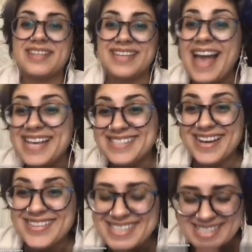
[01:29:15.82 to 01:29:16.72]
Yes,
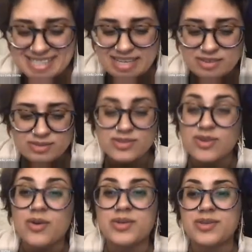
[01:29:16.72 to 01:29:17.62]
I was going to say they're
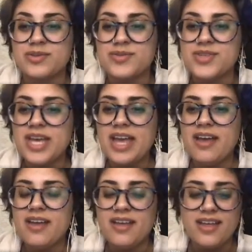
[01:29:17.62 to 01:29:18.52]
so huge.
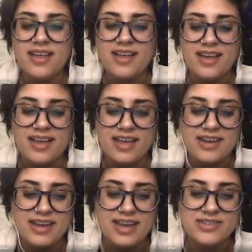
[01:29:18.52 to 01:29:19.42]

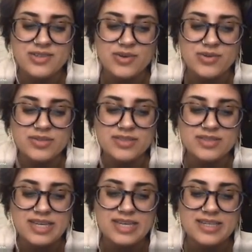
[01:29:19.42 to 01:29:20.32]
And I don't,
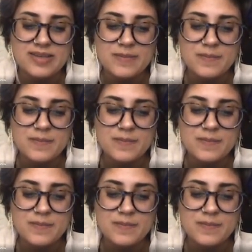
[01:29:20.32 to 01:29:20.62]
like,